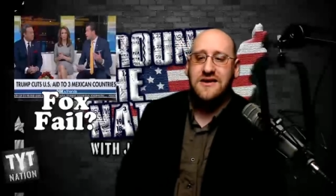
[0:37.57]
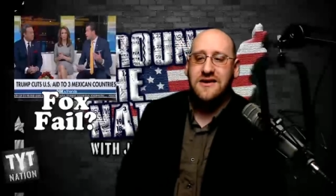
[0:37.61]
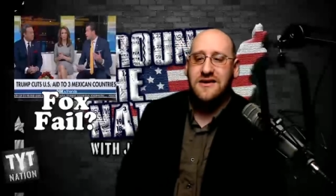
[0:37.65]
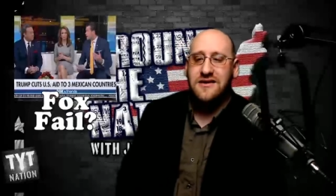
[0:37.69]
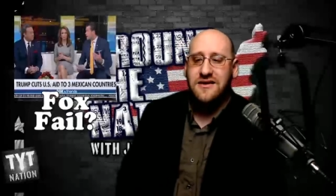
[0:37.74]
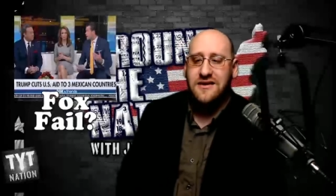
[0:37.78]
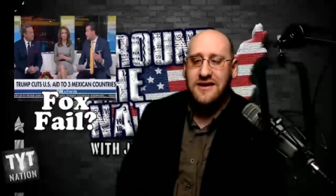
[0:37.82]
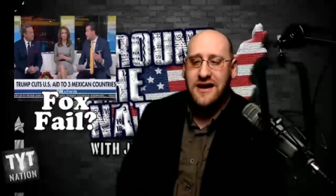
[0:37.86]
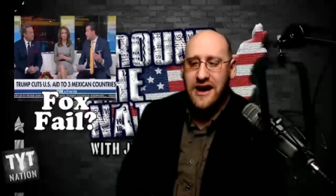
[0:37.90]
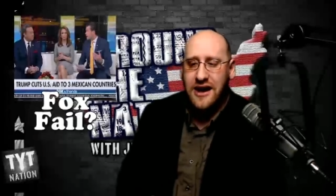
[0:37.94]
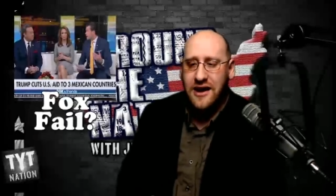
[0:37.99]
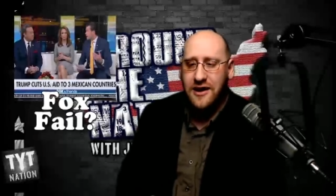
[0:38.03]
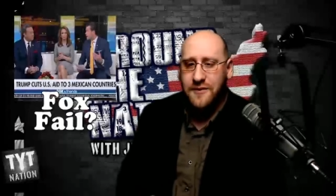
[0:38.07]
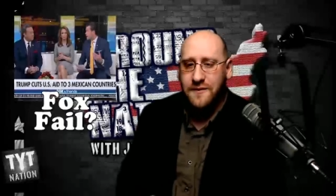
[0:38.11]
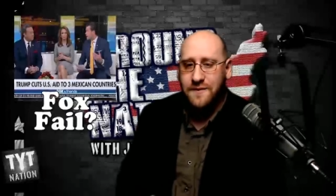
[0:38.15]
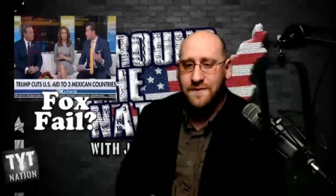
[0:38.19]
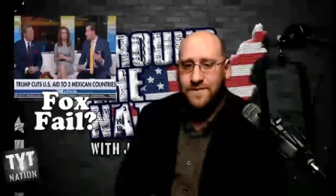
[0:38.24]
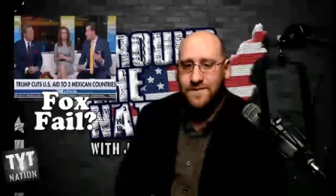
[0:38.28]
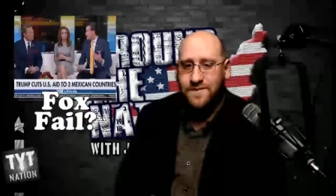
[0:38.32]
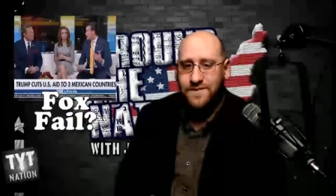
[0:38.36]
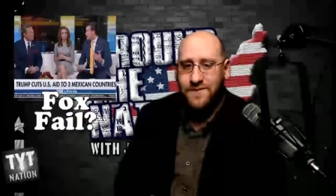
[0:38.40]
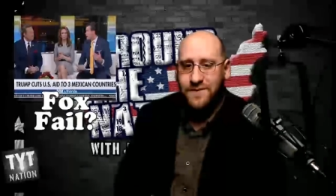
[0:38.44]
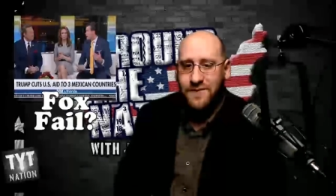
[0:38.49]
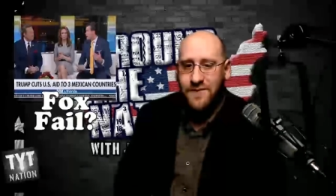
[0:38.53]
Now,
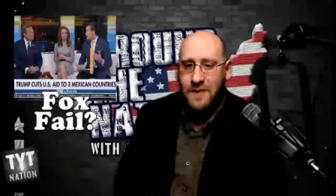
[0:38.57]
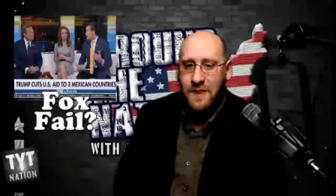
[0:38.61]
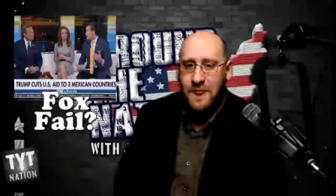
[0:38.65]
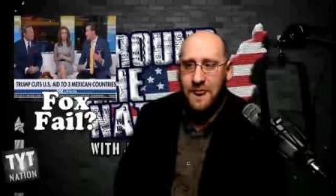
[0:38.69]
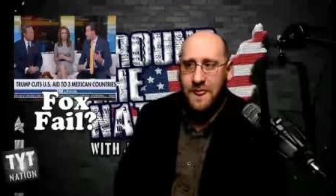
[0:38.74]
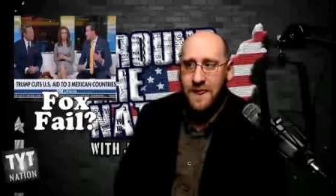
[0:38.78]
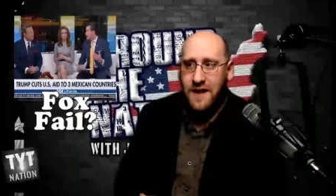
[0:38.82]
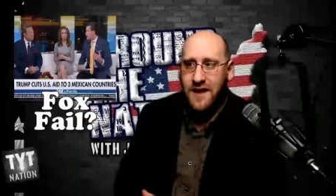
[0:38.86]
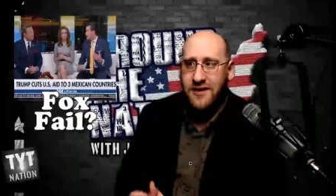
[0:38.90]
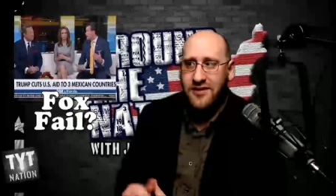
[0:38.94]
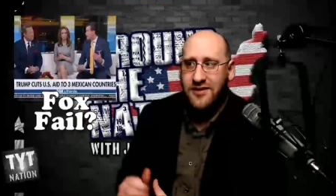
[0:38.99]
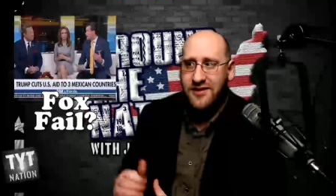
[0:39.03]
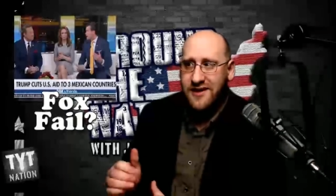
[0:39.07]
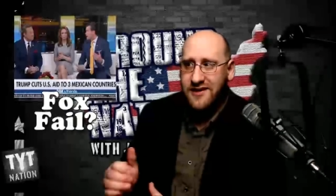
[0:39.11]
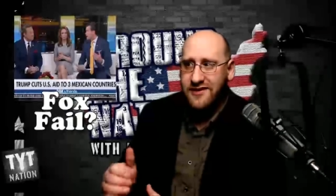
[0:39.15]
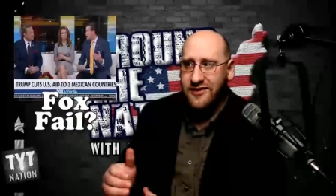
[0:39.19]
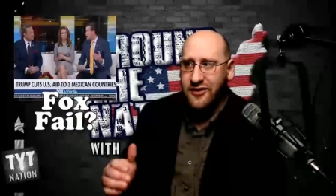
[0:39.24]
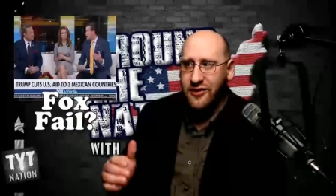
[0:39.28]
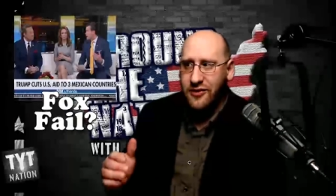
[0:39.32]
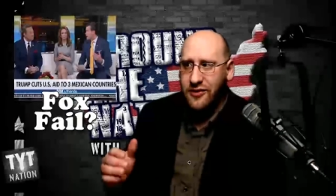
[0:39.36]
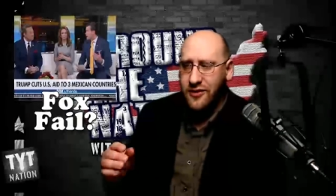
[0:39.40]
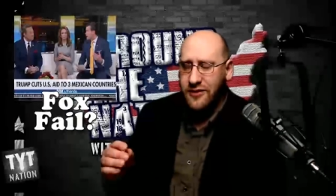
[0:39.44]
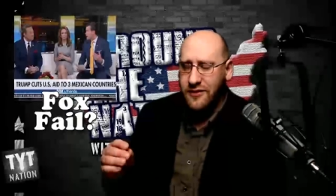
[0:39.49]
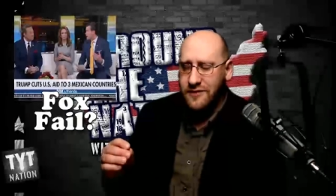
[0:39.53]
this
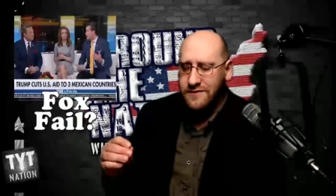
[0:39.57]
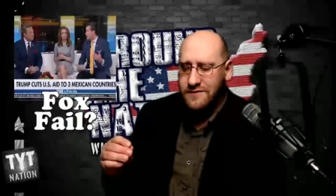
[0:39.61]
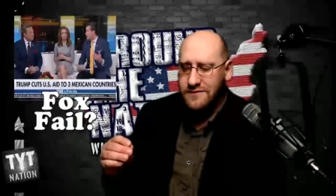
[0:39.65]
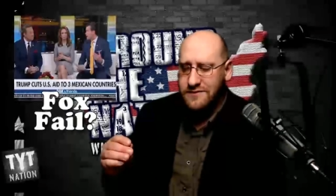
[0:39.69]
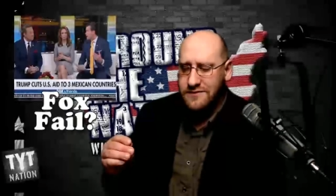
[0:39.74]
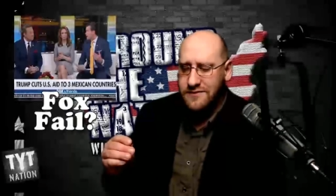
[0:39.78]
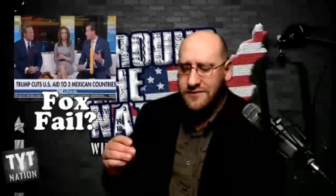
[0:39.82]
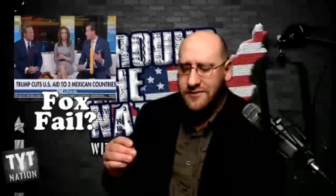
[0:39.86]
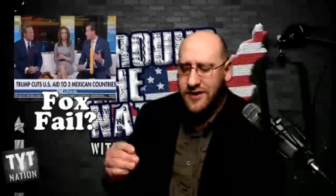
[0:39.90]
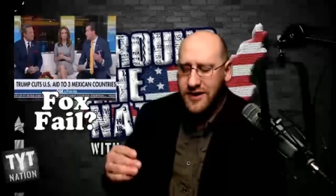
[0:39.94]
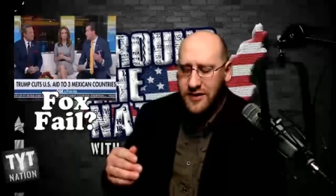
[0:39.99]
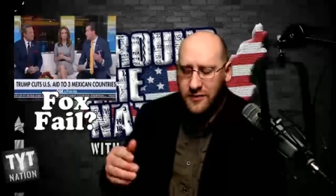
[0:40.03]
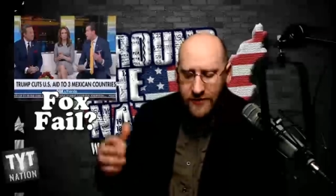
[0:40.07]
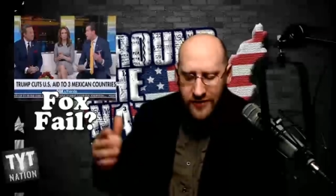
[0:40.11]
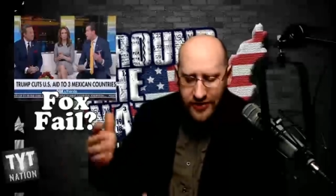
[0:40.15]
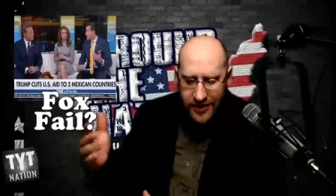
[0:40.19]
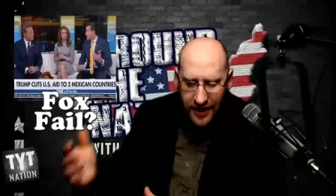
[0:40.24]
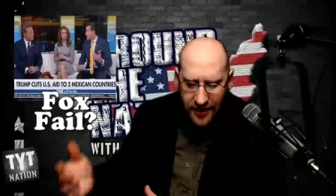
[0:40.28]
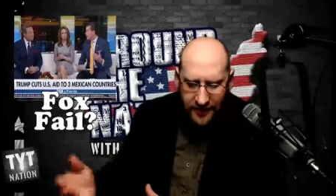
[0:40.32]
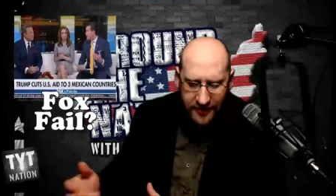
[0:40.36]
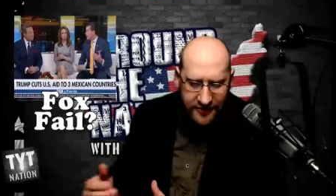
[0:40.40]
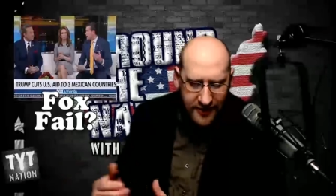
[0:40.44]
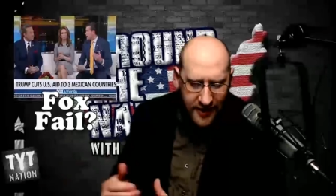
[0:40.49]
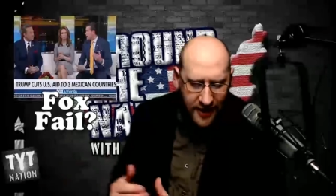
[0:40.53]
whole thing with El
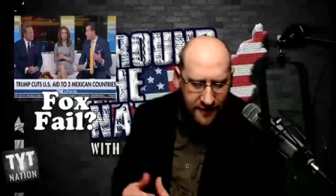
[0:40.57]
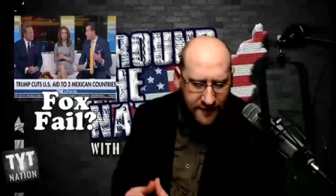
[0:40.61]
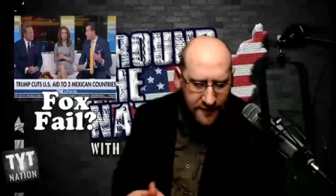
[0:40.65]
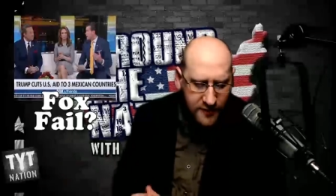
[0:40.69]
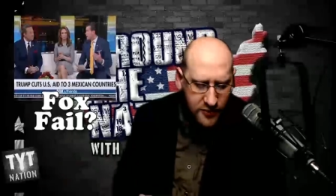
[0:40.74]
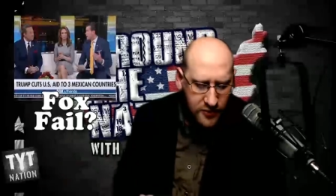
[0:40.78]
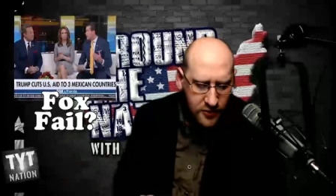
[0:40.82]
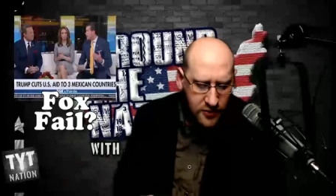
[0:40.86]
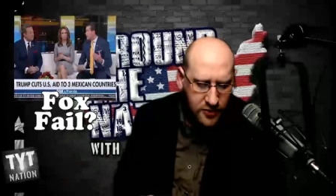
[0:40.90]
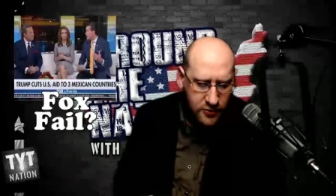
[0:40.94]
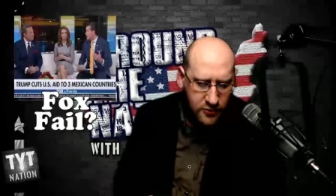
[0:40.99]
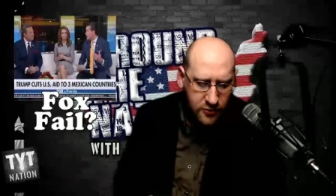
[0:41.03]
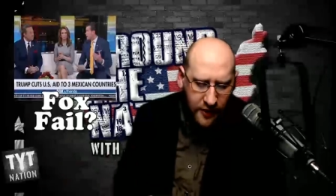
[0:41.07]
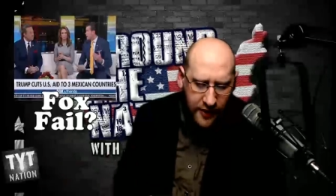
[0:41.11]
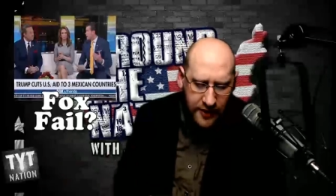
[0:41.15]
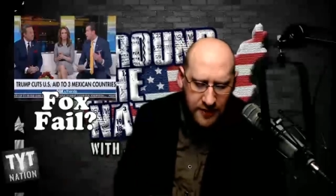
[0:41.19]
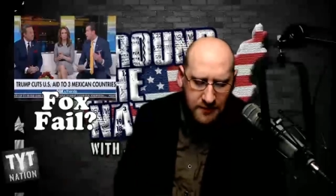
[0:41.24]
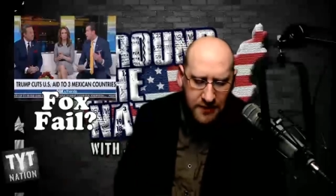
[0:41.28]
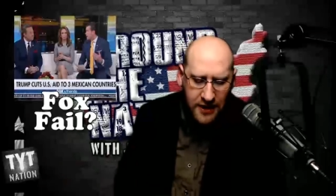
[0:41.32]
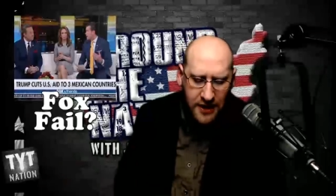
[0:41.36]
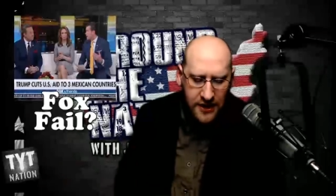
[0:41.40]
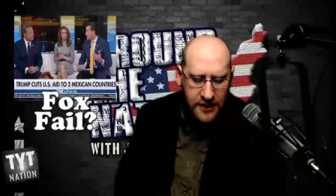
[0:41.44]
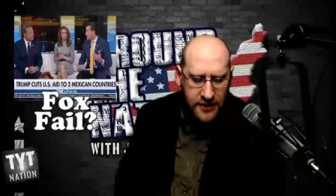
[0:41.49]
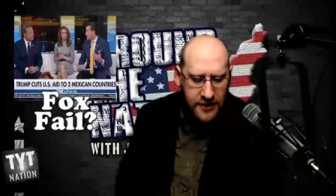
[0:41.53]
Salvador,
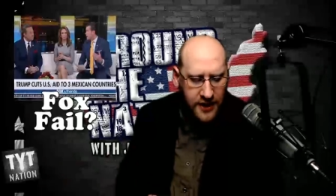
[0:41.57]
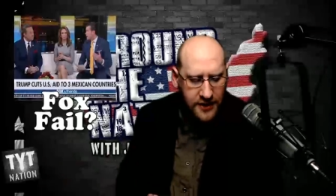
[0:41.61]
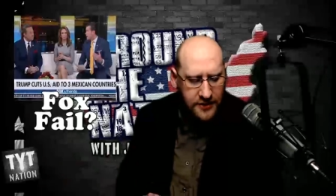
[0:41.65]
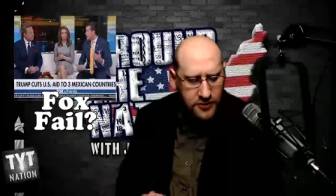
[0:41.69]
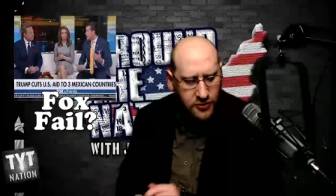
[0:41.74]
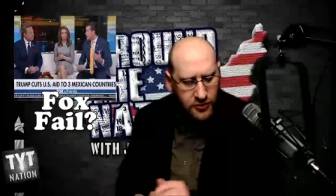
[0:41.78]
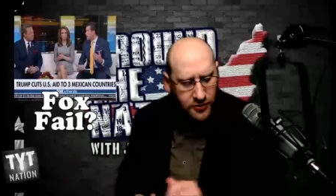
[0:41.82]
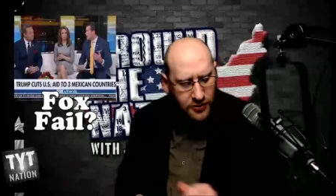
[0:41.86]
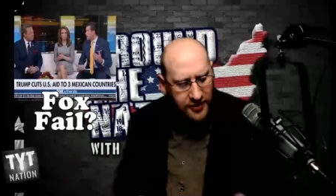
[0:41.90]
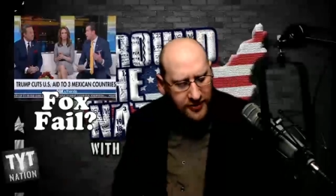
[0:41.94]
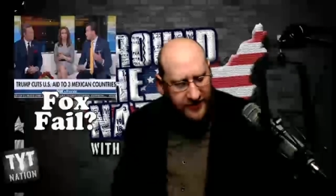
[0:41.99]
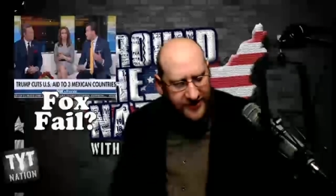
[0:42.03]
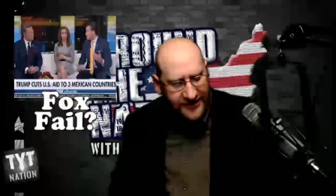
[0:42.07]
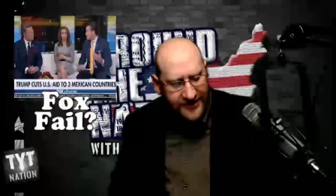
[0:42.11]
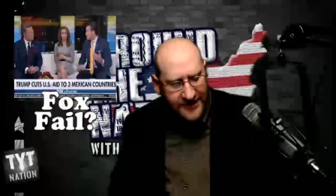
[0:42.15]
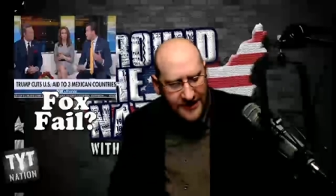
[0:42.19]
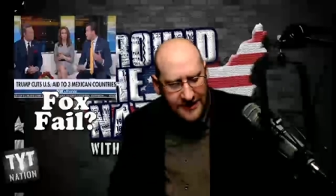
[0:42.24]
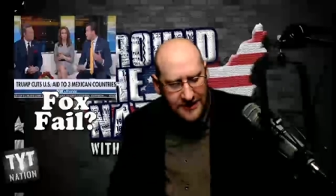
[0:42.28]
Guatemala, and Honduras